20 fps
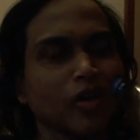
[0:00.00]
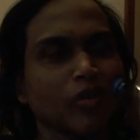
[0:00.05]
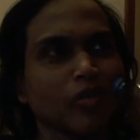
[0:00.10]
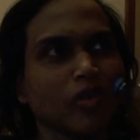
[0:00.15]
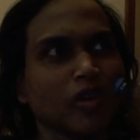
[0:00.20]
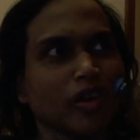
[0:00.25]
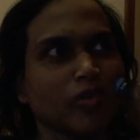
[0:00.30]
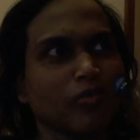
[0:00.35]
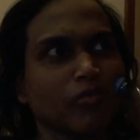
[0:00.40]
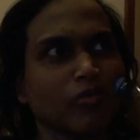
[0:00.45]

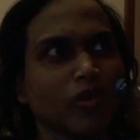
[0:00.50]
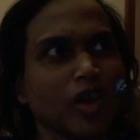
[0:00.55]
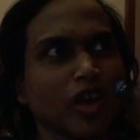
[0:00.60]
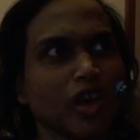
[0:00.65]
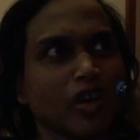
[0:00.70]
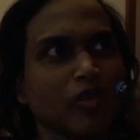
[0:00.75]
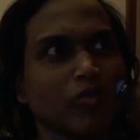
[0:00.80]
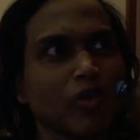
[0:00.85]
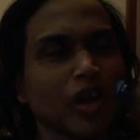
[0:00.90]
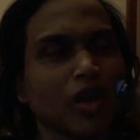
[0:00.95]
But may
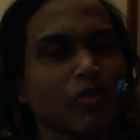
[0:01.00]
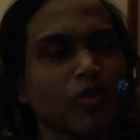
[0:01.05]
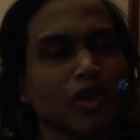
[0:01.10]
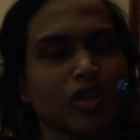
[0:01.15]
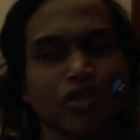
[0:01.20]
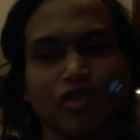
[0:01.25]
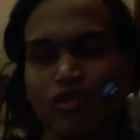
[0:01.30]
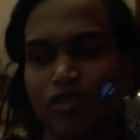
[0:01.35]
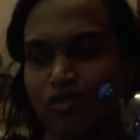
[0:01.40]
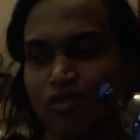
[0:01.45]
maybe
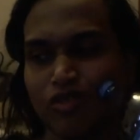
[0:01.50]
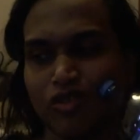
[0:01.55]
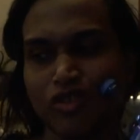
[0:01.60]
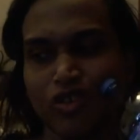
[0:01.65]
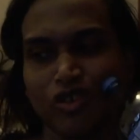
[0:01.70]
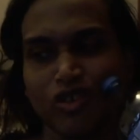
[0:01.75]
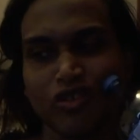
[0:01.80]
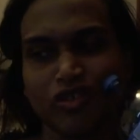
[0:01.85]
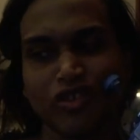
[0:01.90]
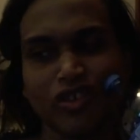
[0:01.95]
the
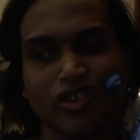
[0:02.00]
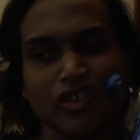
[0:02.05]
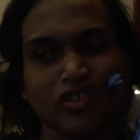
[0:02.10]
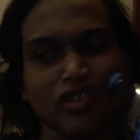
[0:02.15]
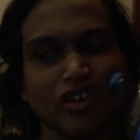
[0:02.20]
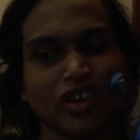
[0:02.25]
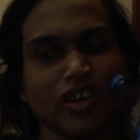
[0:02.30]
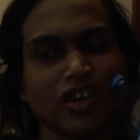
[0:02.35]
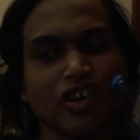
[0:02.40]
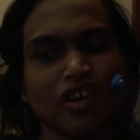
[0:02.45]
truth is